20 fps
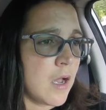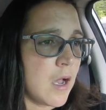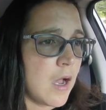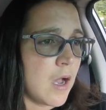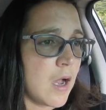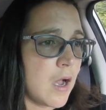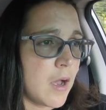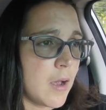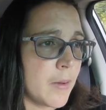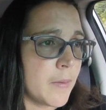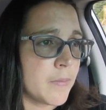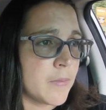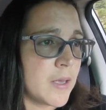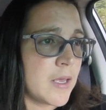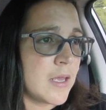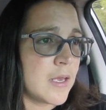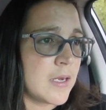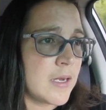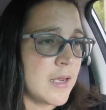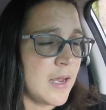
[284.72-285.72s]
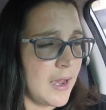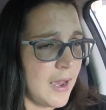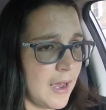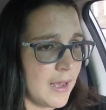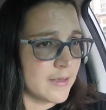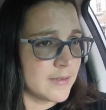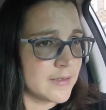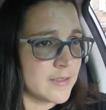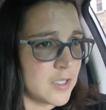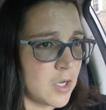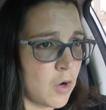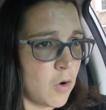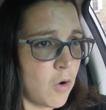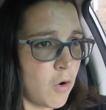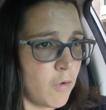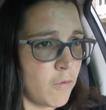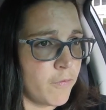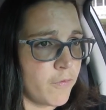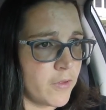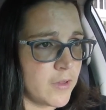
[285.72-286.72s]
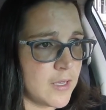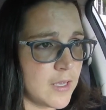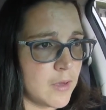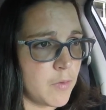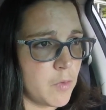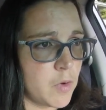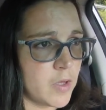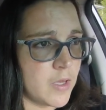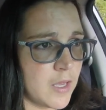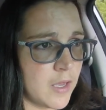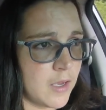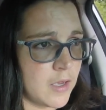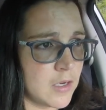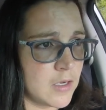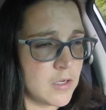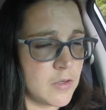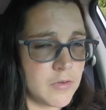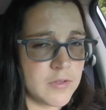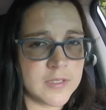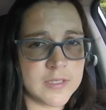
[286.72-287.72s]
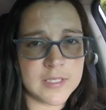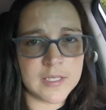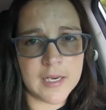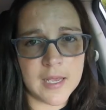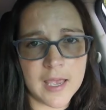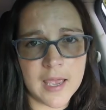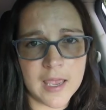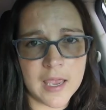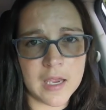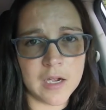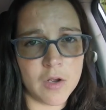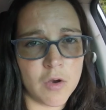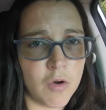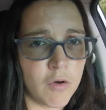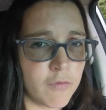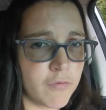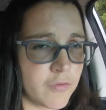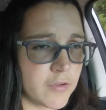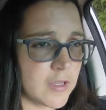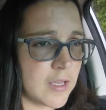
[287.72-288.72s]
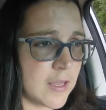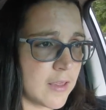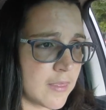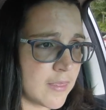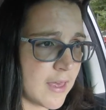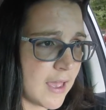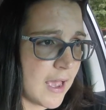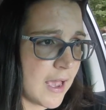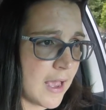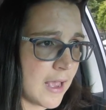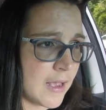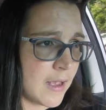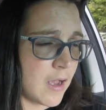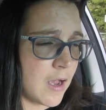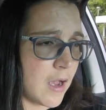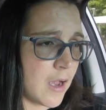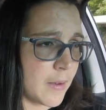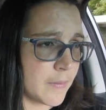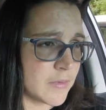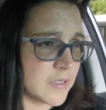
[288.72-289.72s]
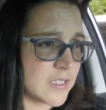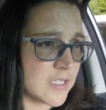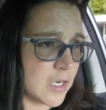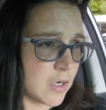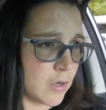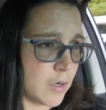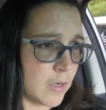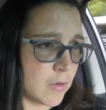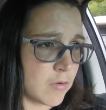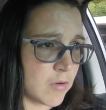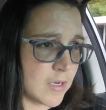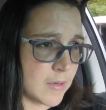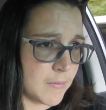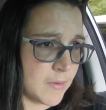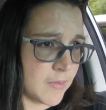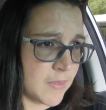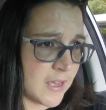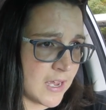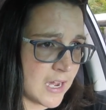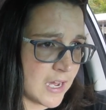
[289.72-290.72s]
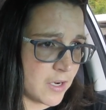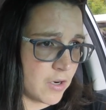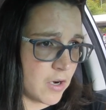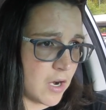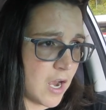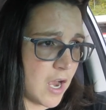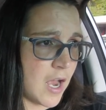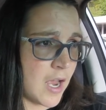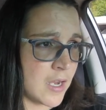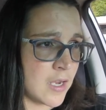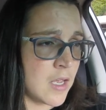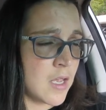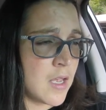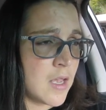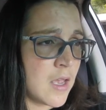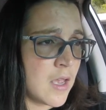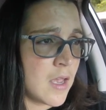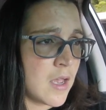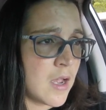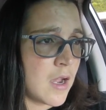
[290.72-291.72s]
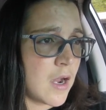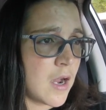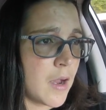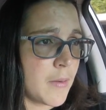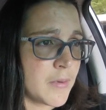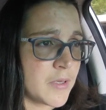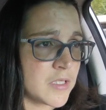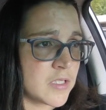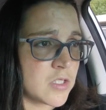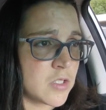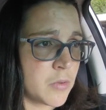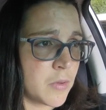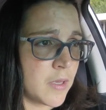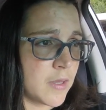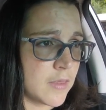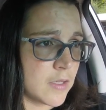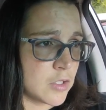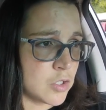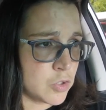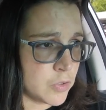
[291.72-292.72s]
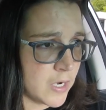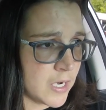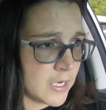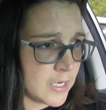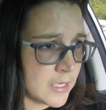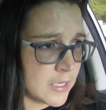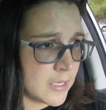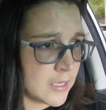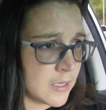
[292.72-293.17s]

Um, and yeah, so hopefully we'll get good news today, and hopefully that um, steroid cream that they had her on um, is doing the trick,